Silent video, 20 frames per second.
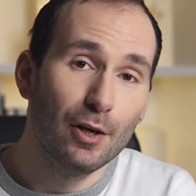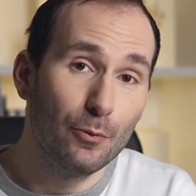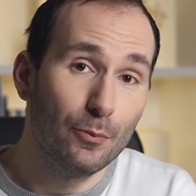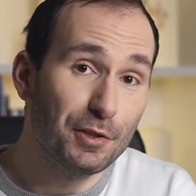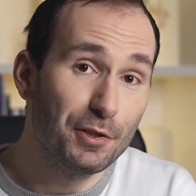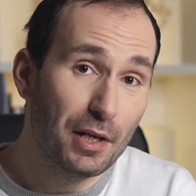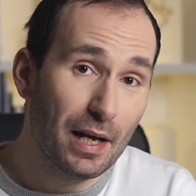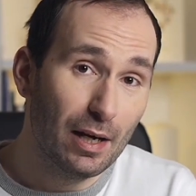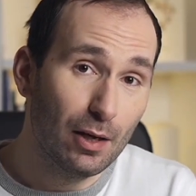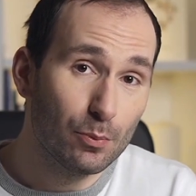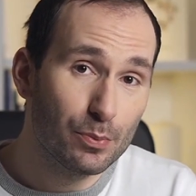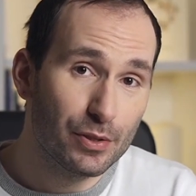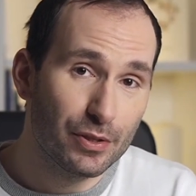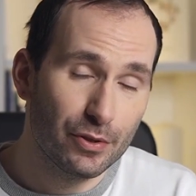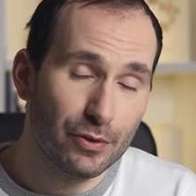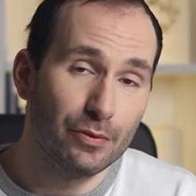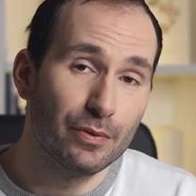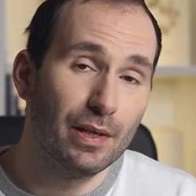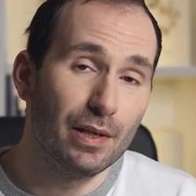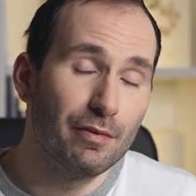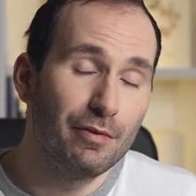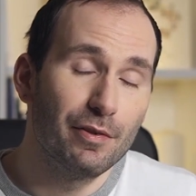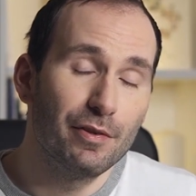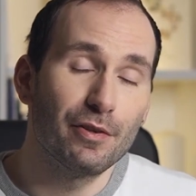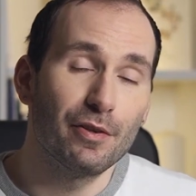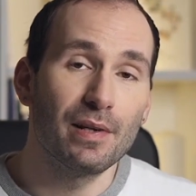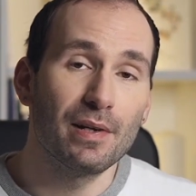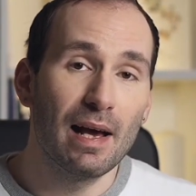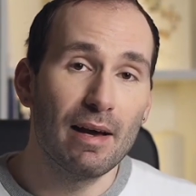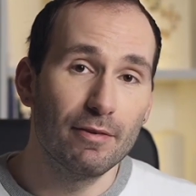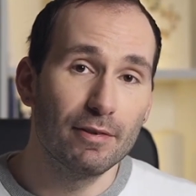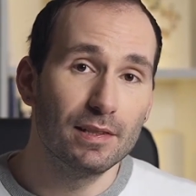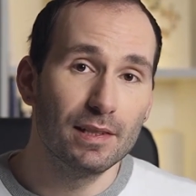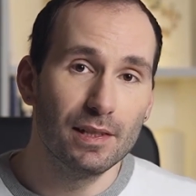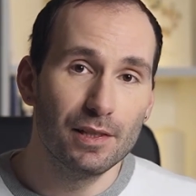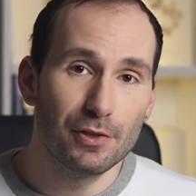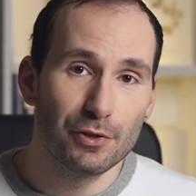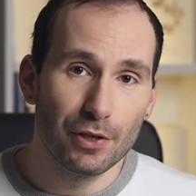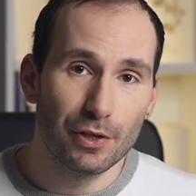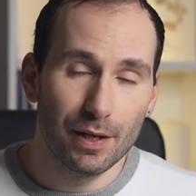which helps you if you don't have a
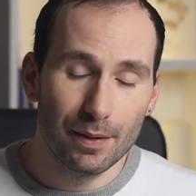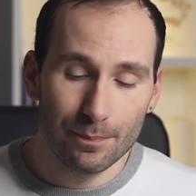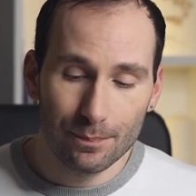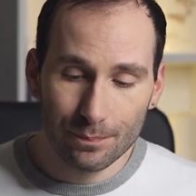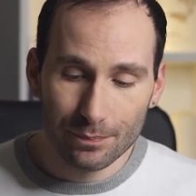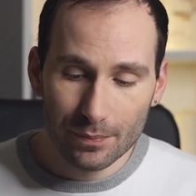teacher.